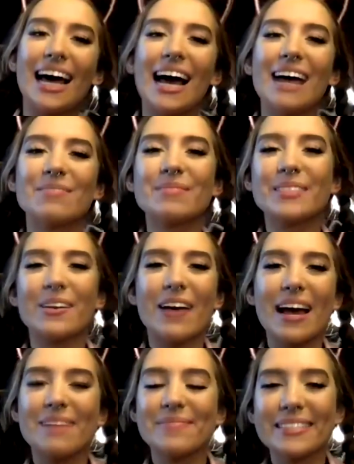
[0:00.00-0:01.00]
I'm so
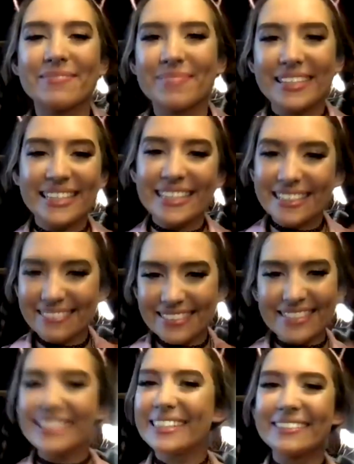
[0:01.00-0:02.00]
happy to be here
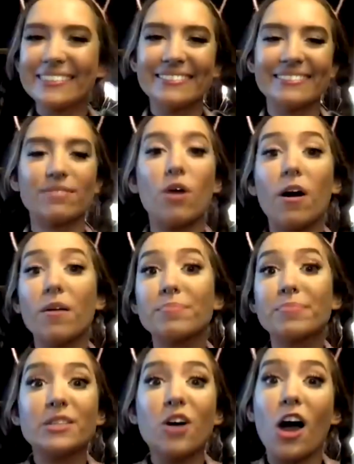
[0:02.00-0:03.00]
with you.
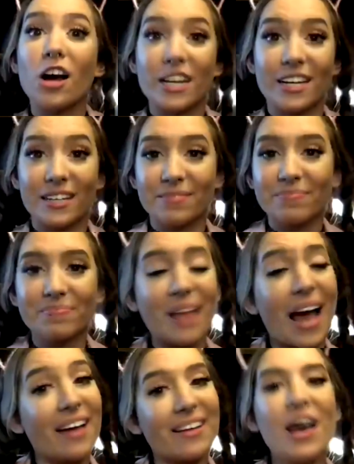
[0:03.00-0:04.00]
Well, be talking,
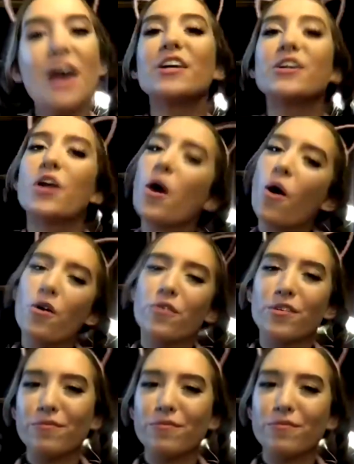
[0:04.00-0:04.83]
not, you know, over